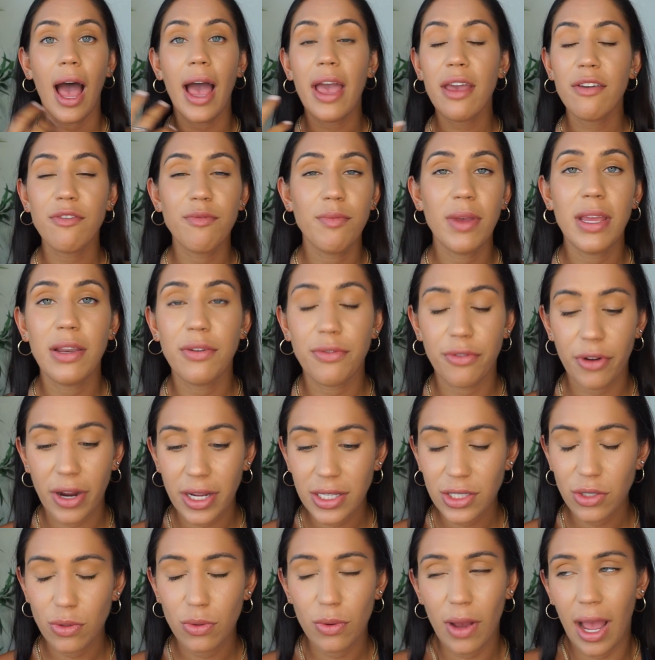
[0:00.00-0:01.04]
I have made
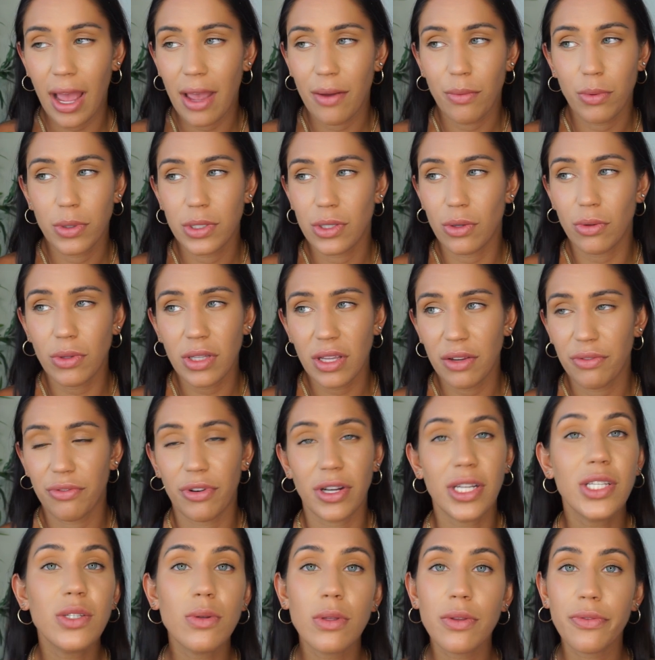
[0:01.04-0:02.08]
friends who I was only
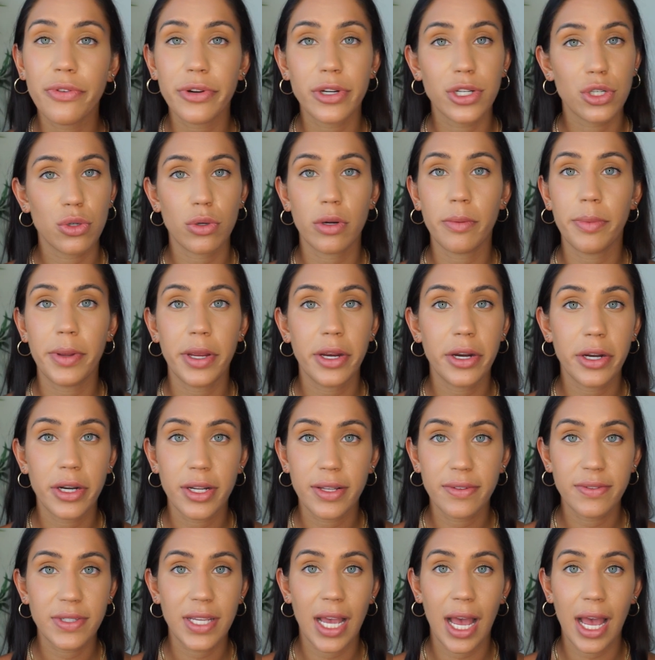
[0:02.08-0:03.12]
friends with for a short period
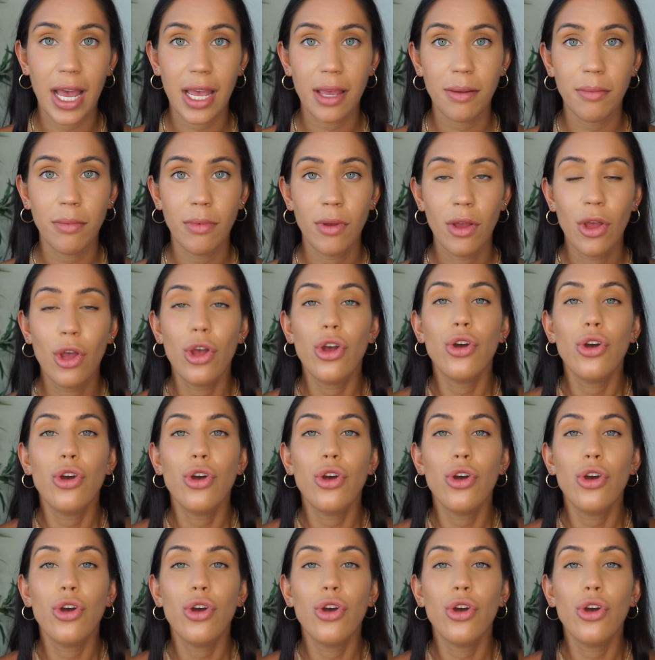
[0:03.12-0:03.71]
of time,